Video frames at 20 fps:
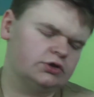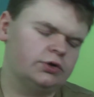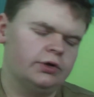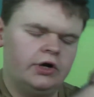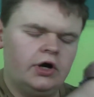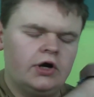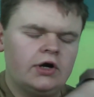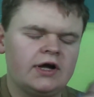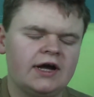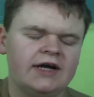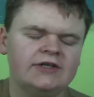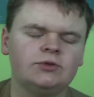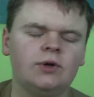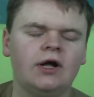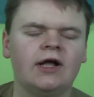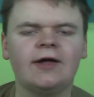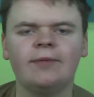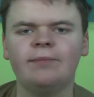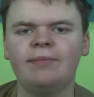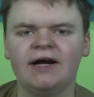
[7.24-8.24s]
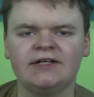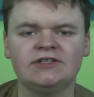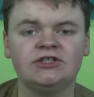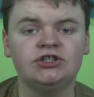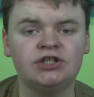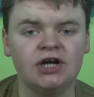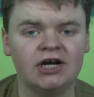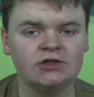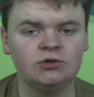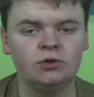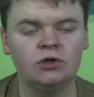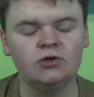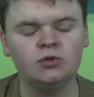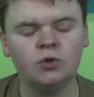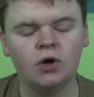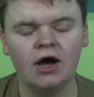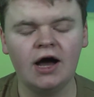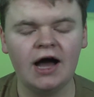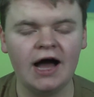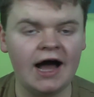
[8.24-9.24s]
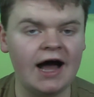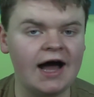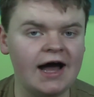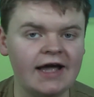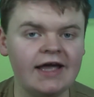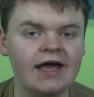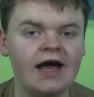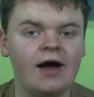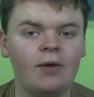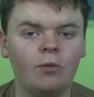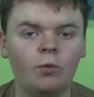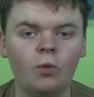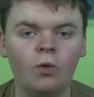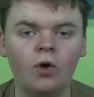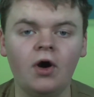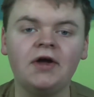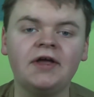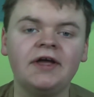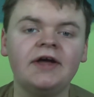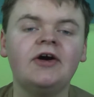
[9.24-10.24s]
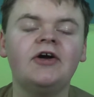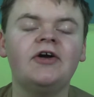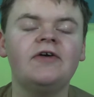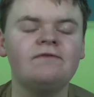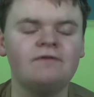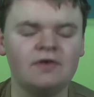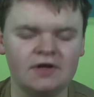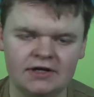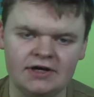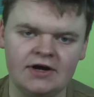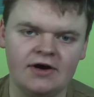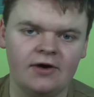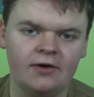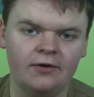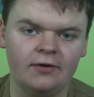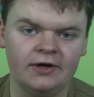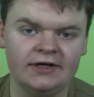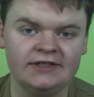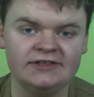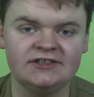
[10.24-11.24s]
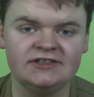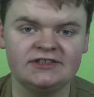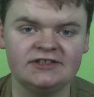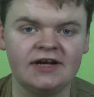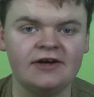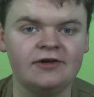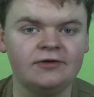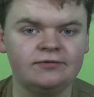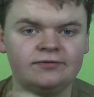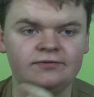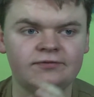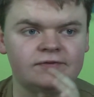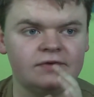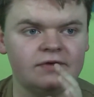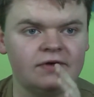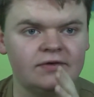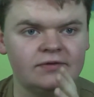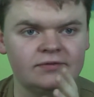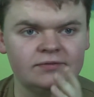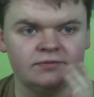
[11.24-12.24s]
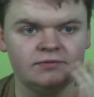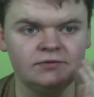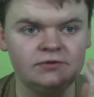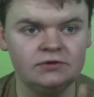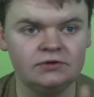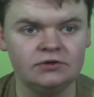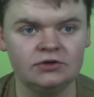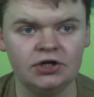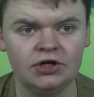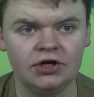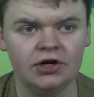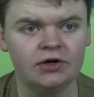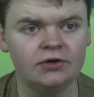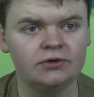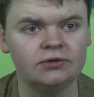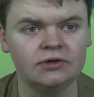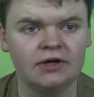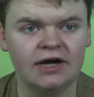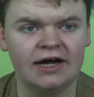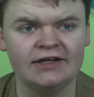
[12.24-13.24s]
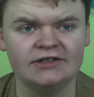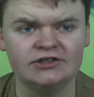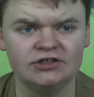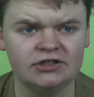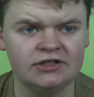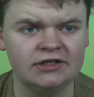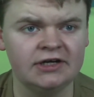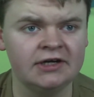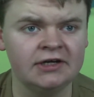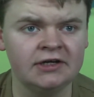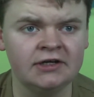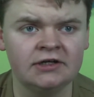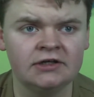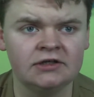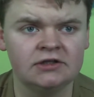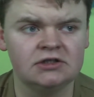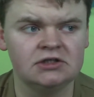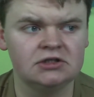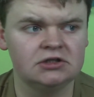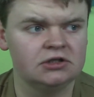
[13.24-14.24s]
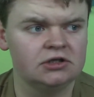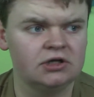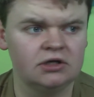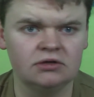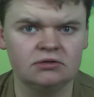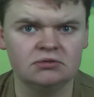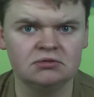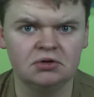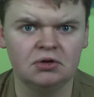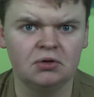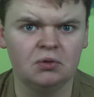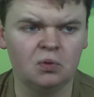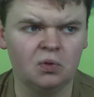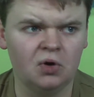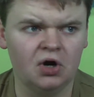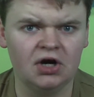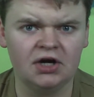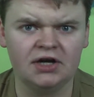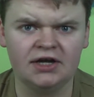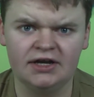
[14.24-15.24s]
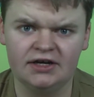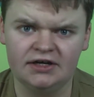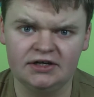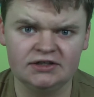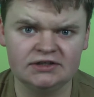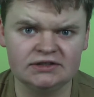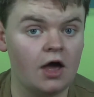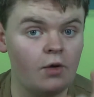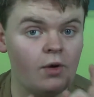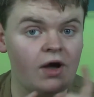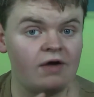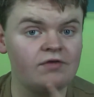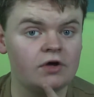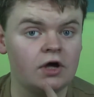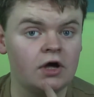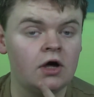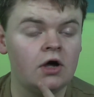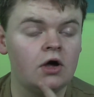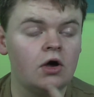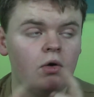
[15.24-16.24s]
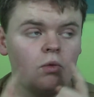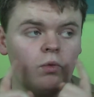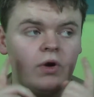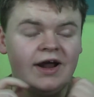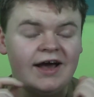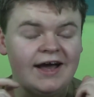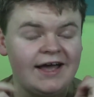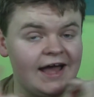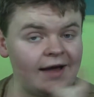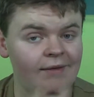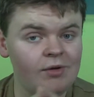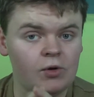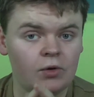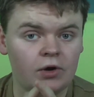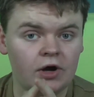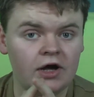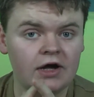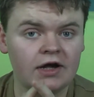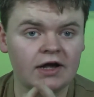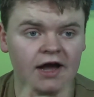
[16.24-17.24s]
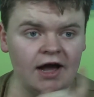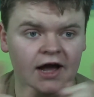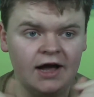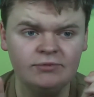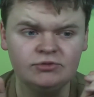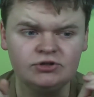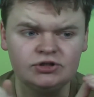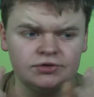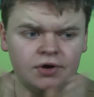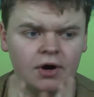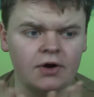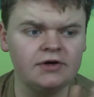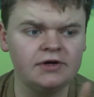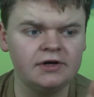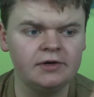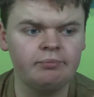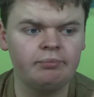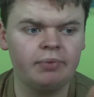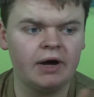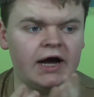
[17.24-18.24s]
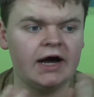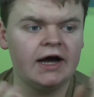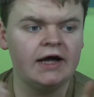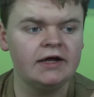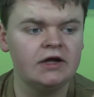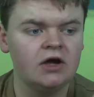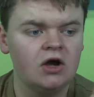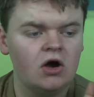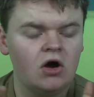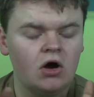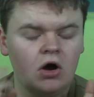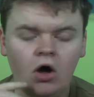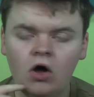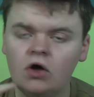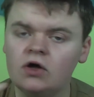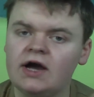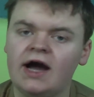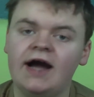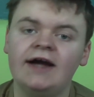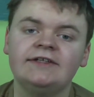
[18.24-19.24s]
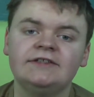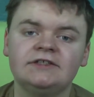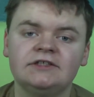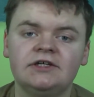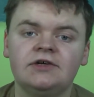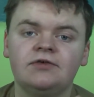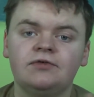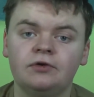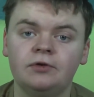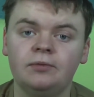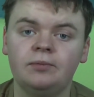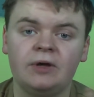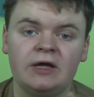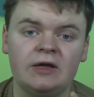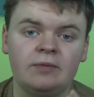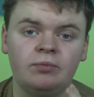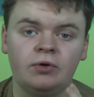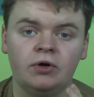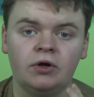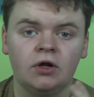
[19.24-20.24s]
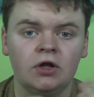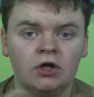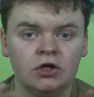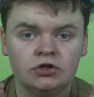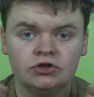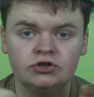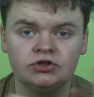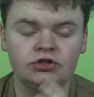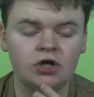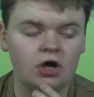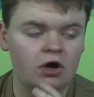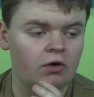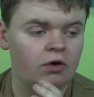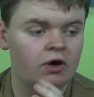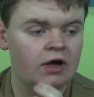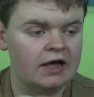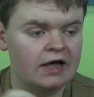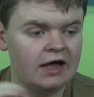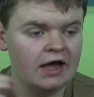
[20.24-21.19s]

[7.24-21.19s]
going on, guys? Welcome back to Jack's World, where I am working on a video instead of, you know, actually working. However, when I am at work, I'm surrounded by all kinds of different people. So,